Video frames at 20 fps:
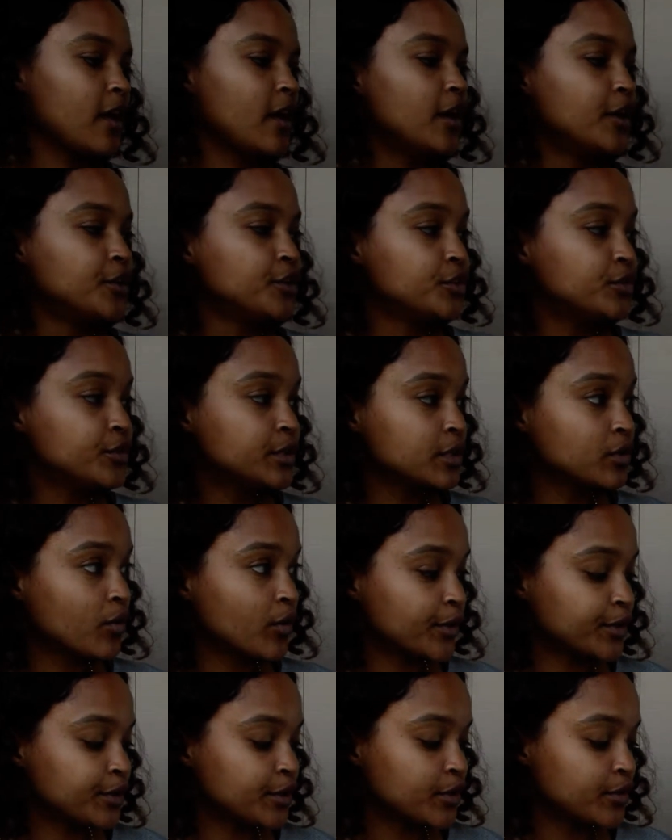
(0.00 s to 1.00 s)
A
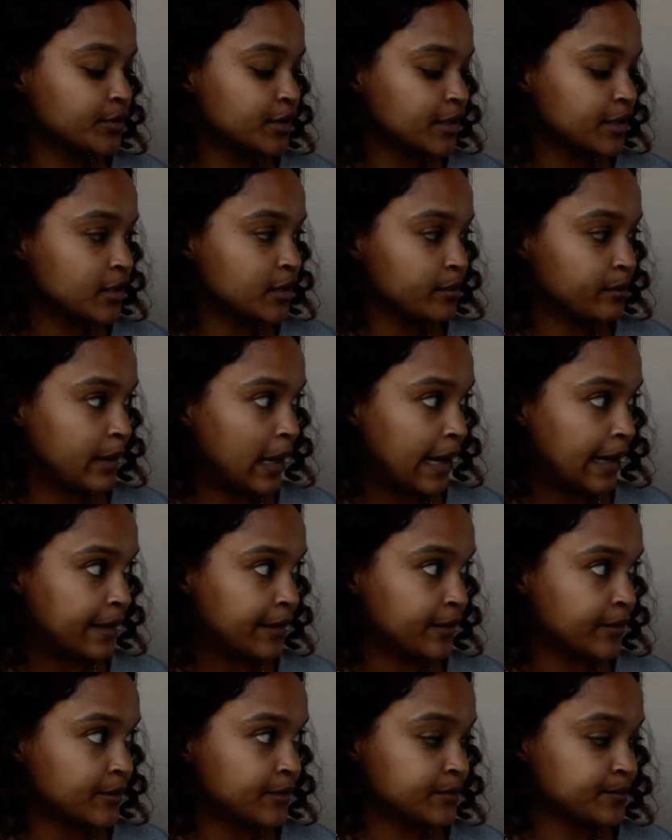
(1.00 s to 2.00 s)
Unicornio y
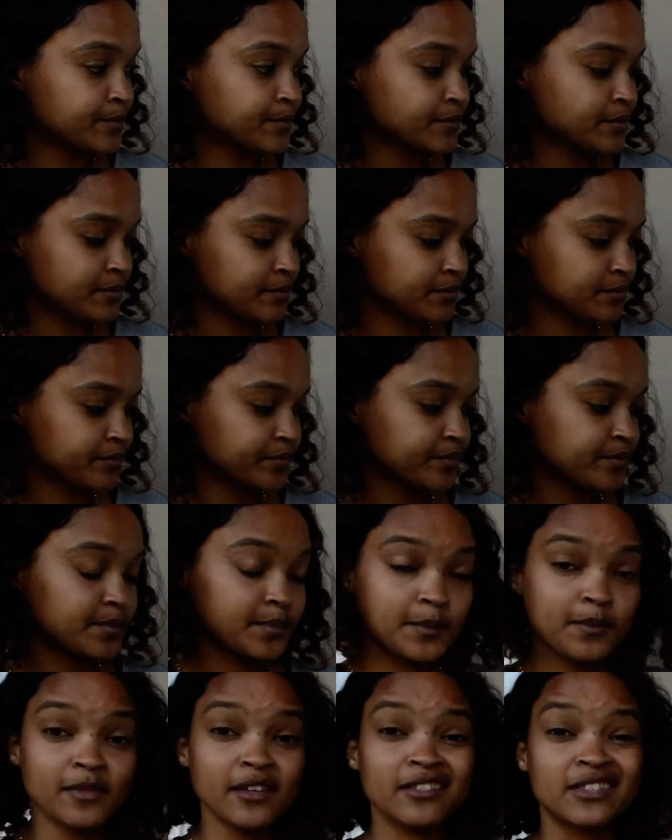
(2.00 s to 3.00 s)
Caballo.
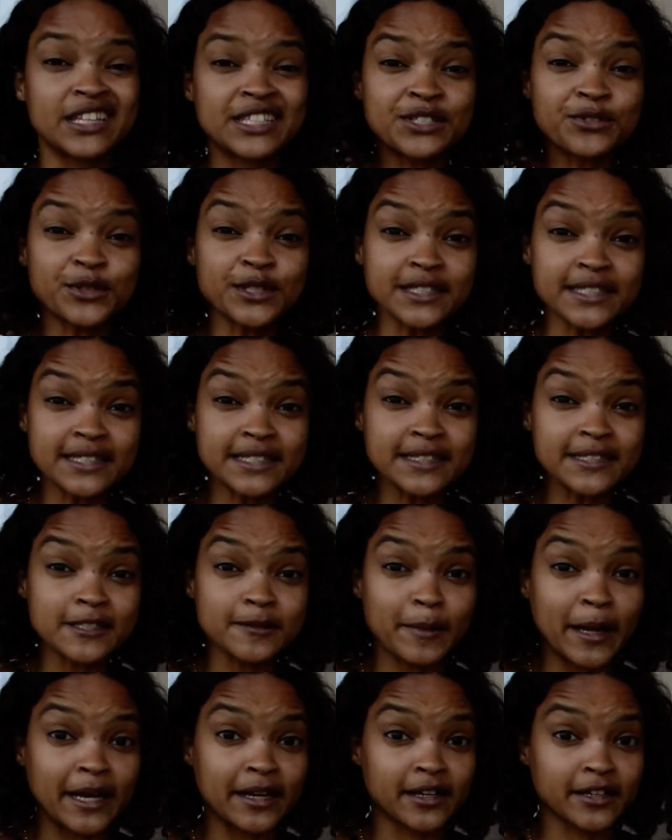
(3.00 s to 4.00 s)
This one is in
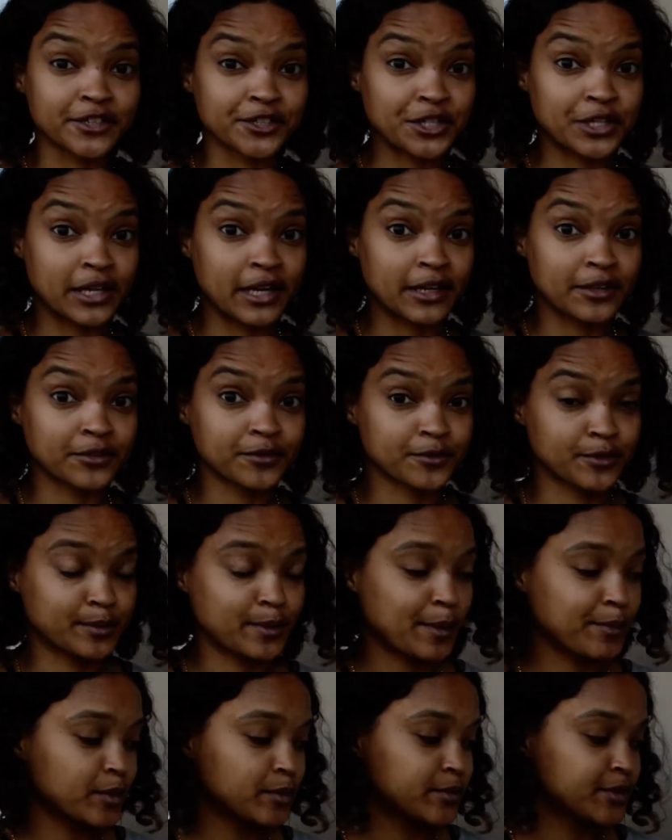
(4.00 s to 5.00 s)
Spanish again.
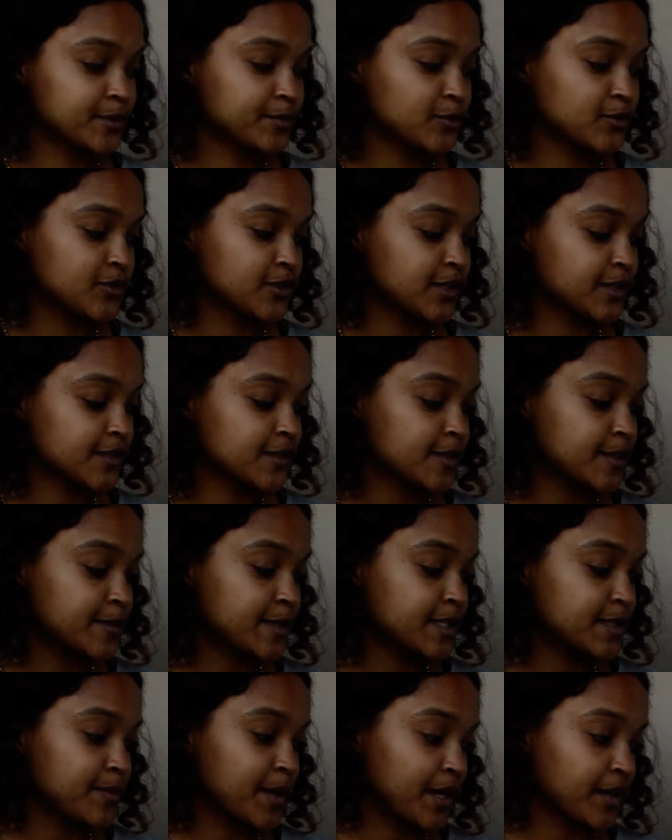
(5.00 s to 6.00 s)
Remember, Miss Boots doesn't speak
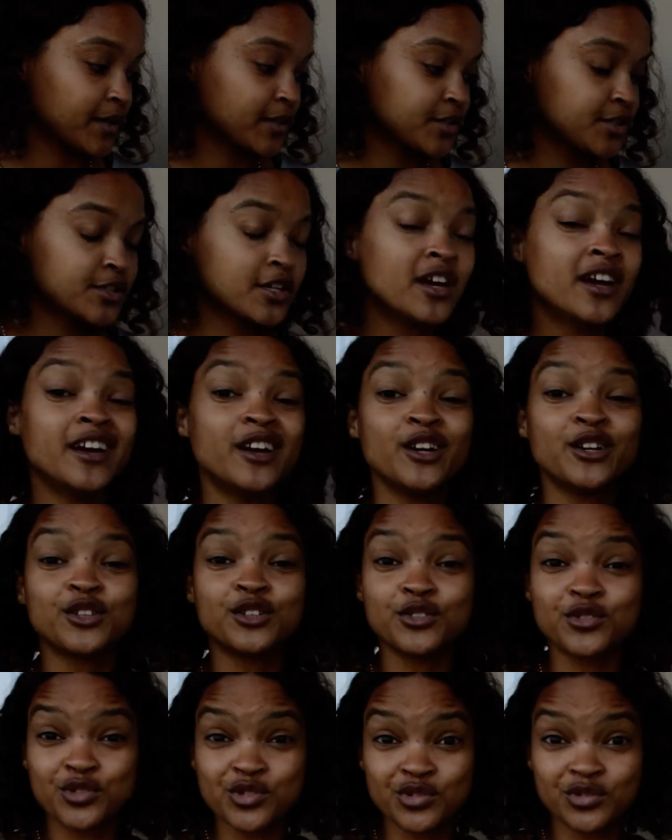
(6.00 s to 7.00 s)
Spanish.
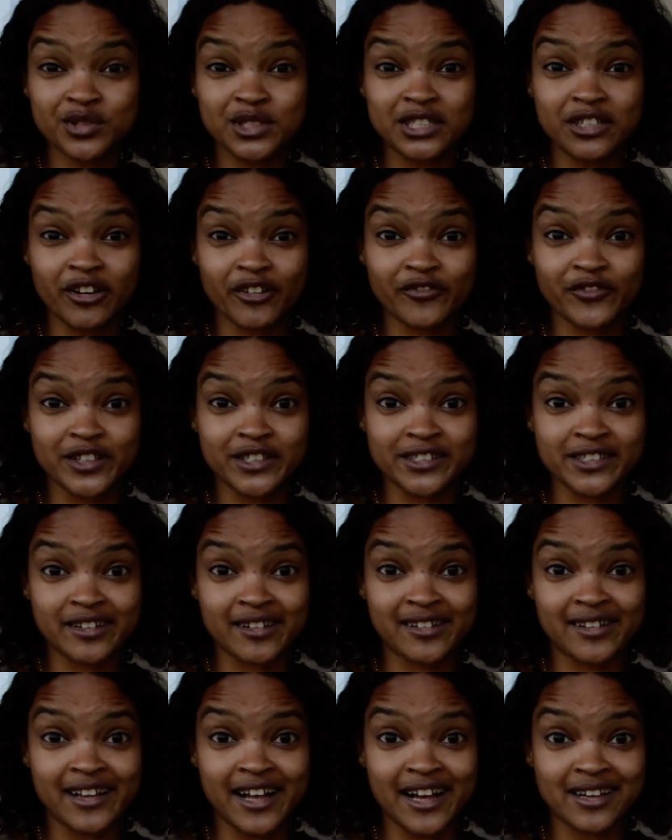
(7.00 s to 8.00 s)
Usually our friends in
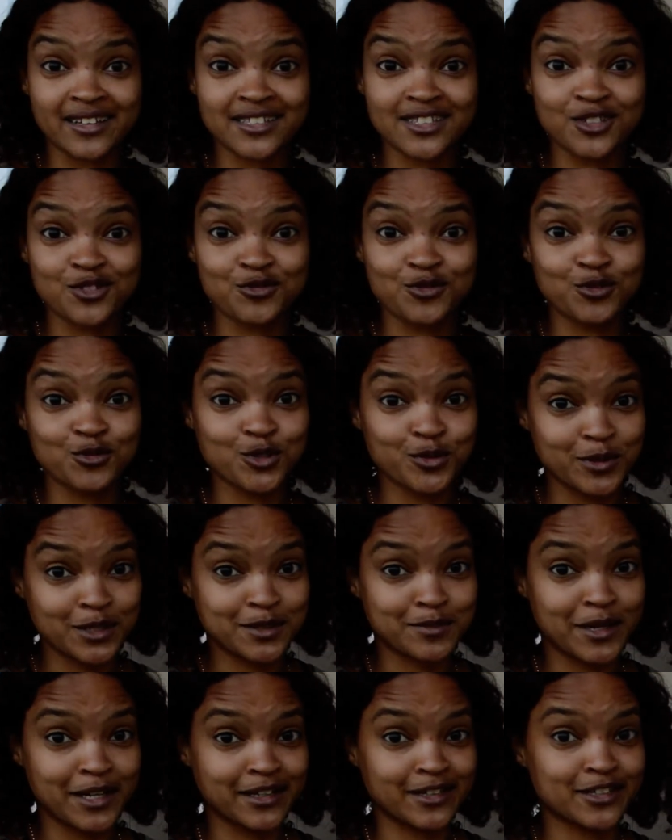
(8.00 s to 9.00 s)
class who do speak
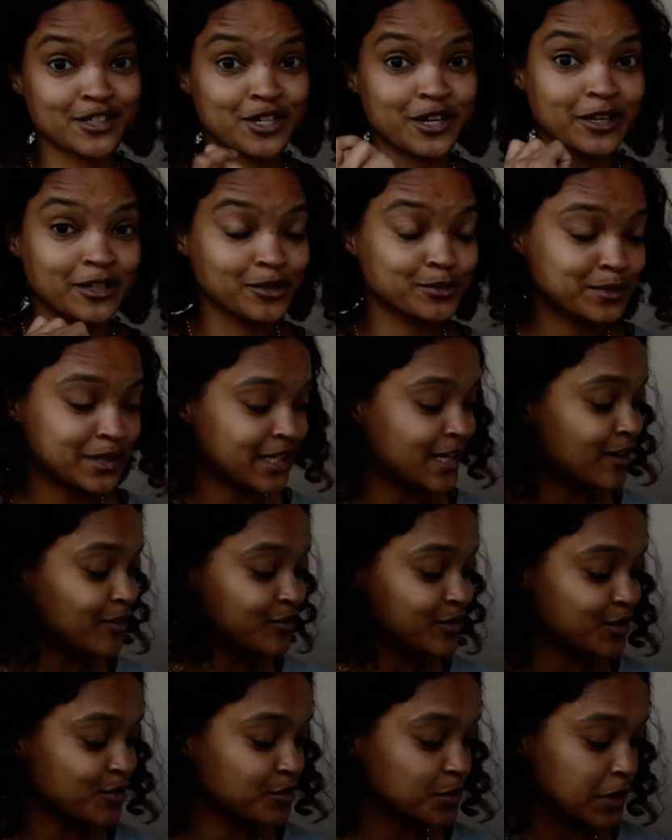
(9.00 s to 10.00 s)
Spanish help me out
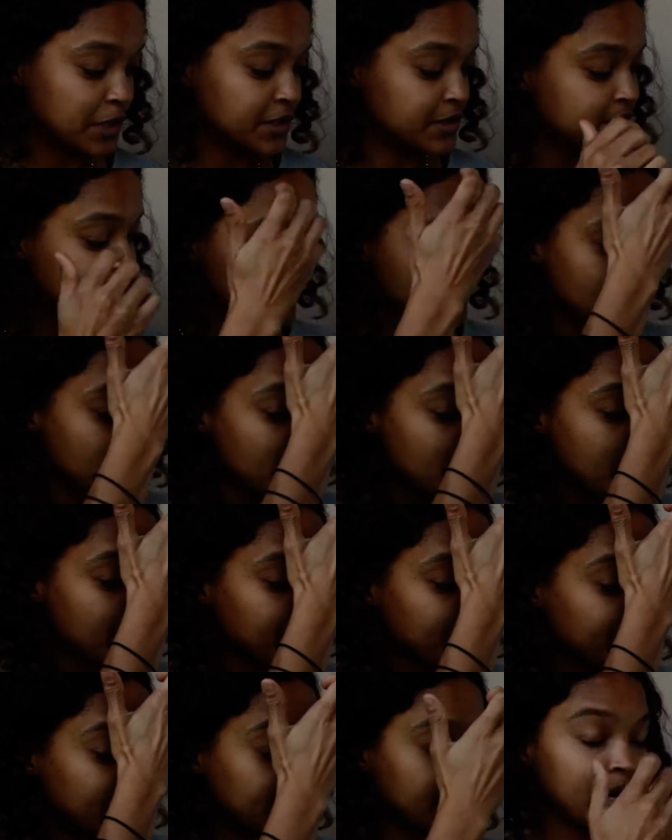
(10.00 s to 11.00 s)
with the words,
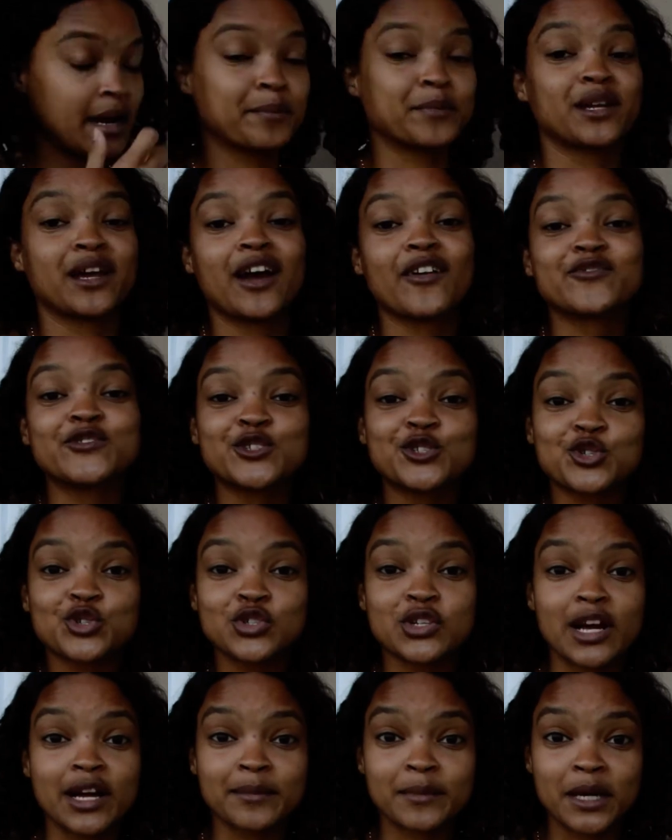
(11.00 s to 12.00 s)
but I'm gonna have to
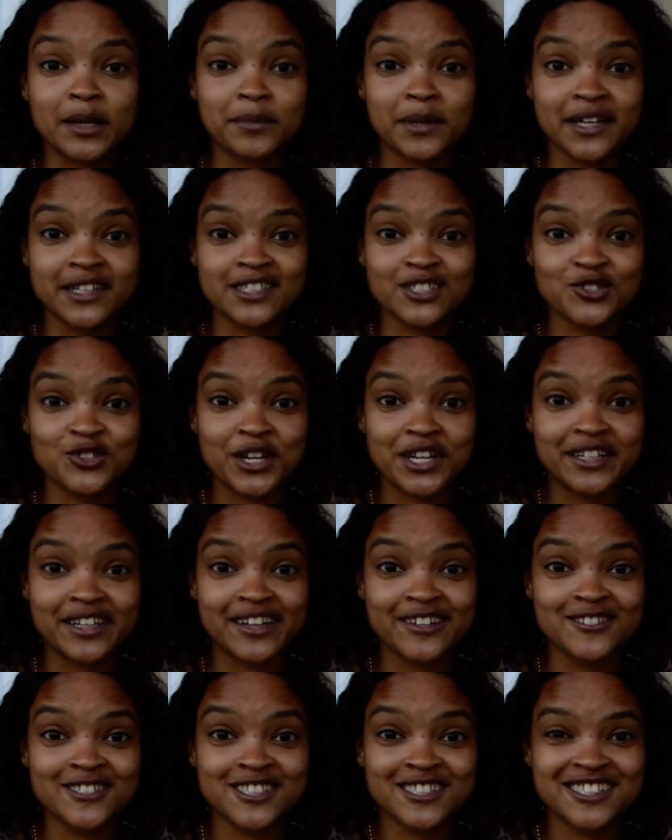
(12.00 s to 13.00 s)
try my best right
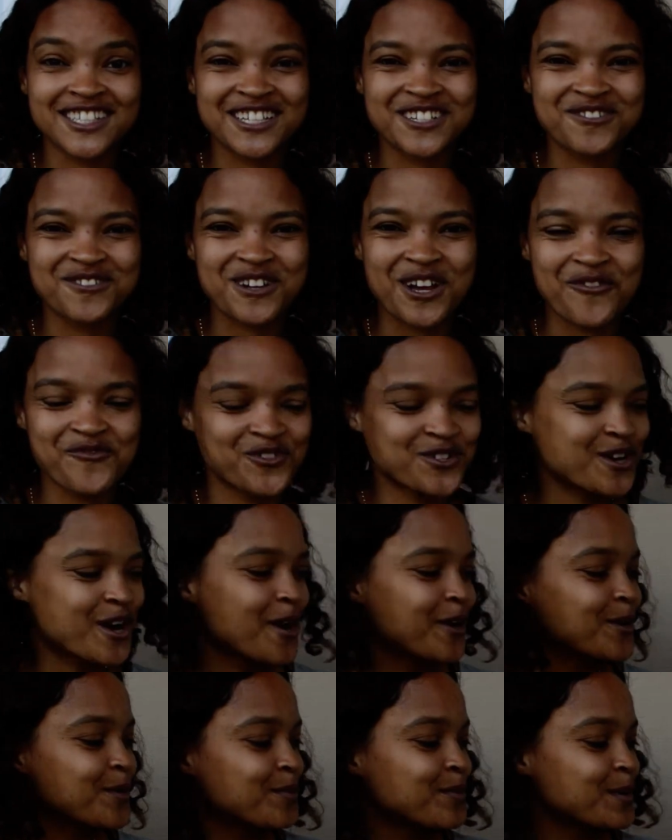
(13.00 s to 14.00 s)
now since I don't have your
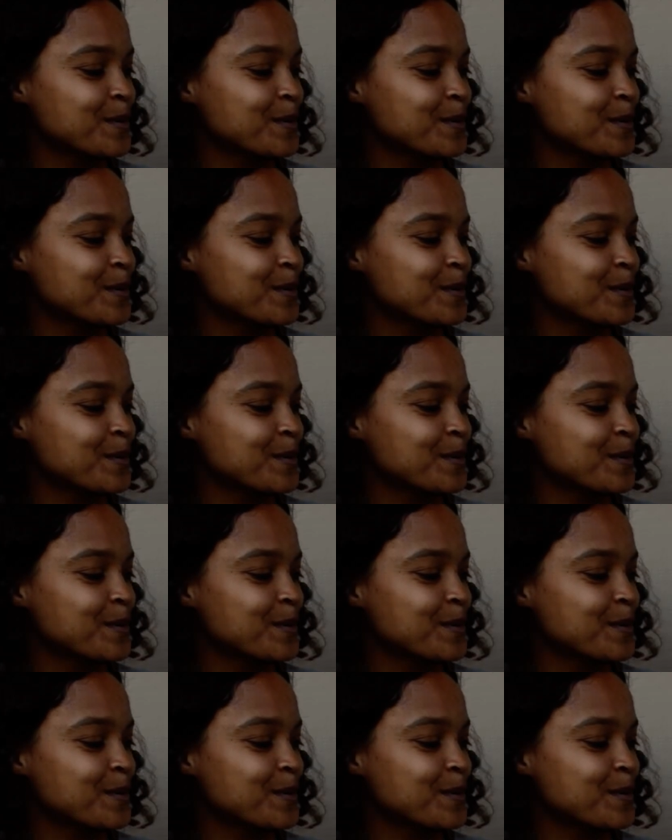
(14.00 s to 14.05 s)
help.